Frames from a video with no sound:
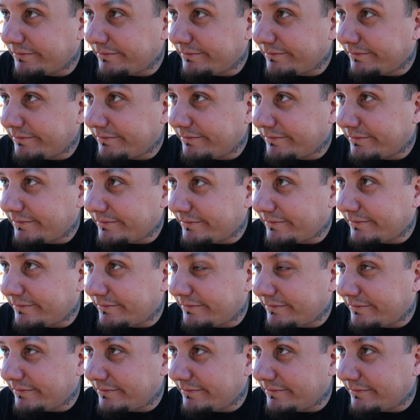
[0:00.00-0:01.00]
Well, it depends. Is it
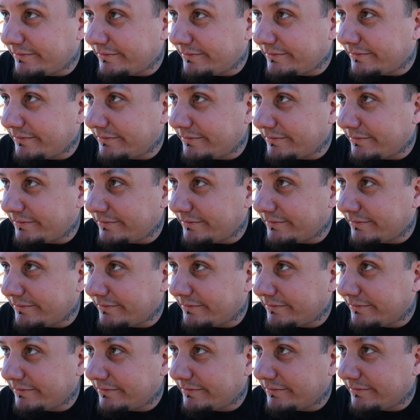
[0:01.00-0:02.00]
on camera or not on
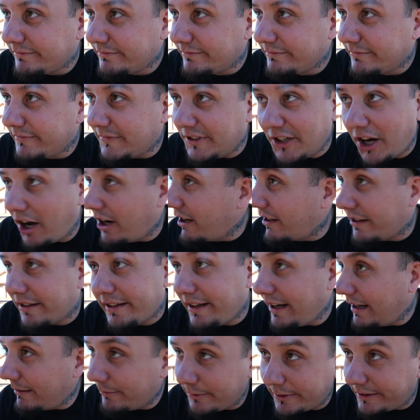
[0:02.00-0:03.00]
camera? Not on
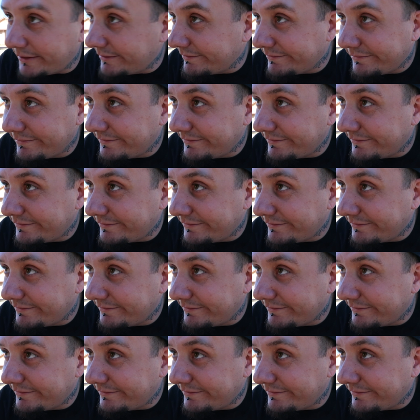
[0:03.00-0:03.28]
camera.